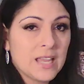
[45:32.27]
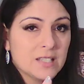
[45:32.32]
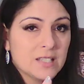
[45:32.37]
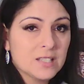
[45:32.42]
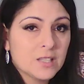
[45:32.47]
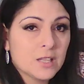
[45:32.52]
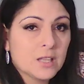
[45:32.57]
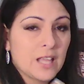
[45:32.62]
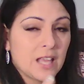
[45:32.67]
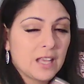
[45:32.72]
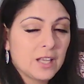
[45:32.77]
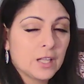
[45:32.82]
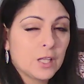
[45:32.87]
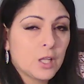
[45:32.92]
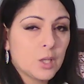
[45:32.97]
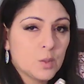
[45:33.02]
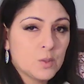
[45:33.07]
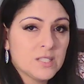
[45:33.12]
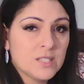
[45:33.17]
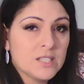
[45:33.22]
It's like
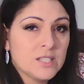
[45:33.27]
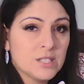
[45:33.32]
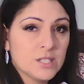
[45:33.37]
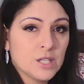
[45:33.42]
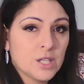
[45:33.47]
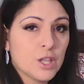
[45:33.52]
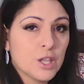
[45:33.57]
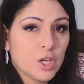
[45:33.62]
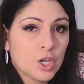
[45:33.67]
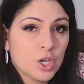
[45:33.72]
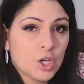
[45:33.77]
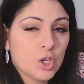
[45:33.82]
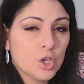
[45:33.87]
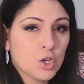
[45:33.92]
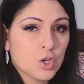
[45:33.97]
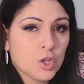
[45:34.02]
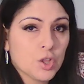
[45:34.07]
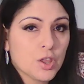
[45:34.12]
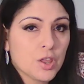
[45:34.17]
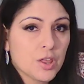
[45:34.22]
closest to the
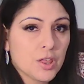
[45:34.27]
earth,